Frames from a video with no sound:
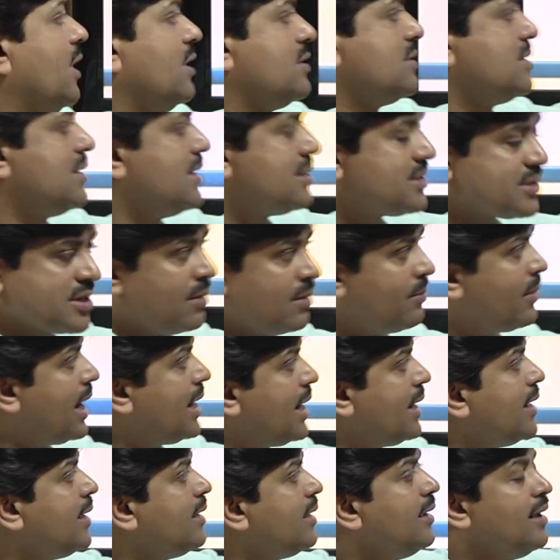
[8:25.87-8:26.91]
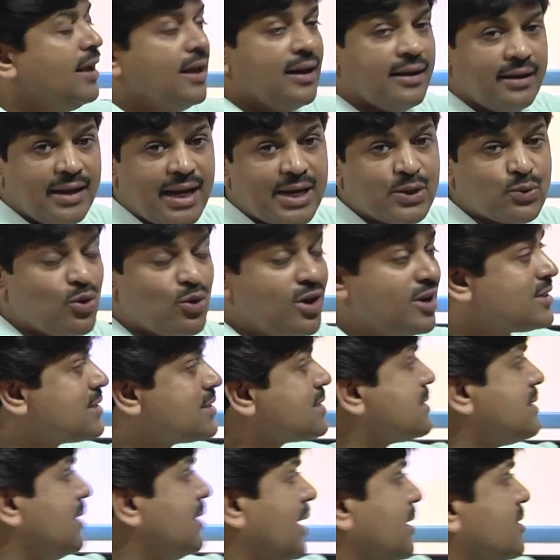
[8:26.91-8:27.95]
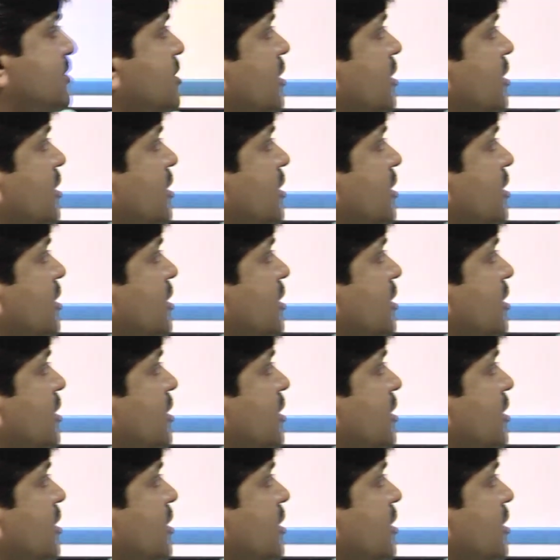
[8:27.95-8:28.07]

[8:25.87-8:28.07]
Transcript: system ID, network selector,